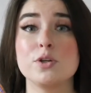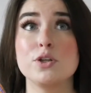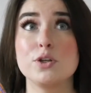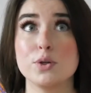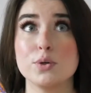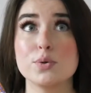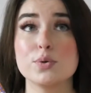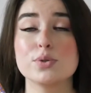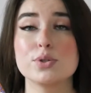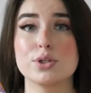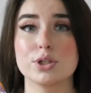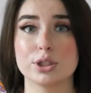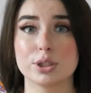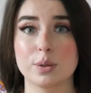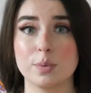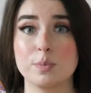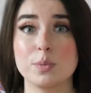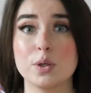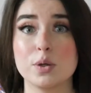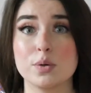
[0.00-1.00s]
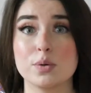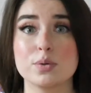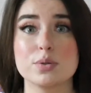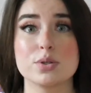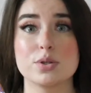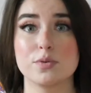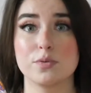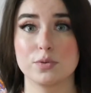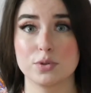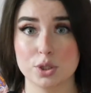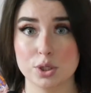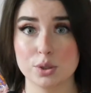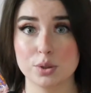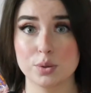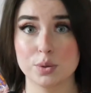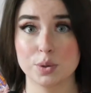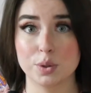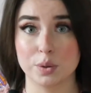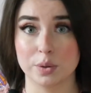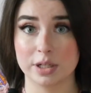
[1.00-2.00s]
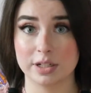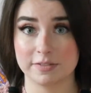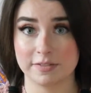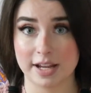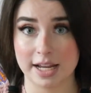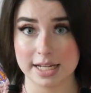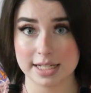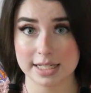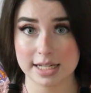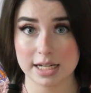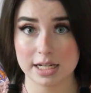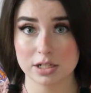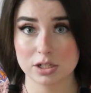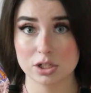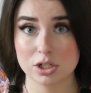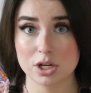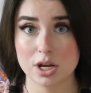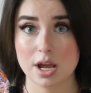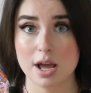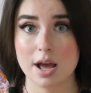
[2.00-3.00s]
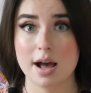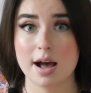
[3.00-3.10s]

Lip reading: use your commute to your advantage.